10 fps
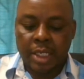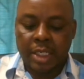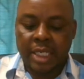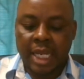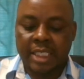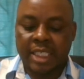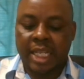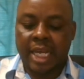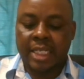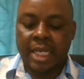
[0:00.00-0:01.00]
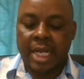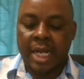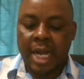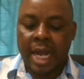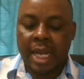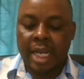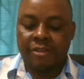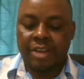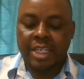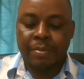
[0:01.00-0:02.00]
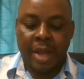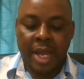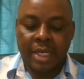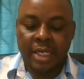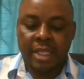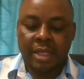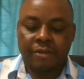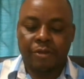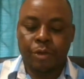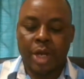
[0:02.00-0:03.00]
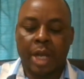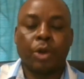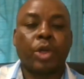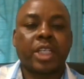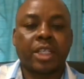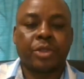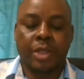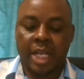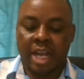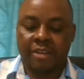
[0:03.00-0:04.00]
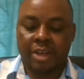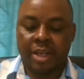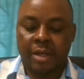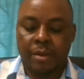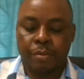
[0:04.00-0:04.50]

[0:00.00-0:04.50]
says that I never demanded the food allotted to the governor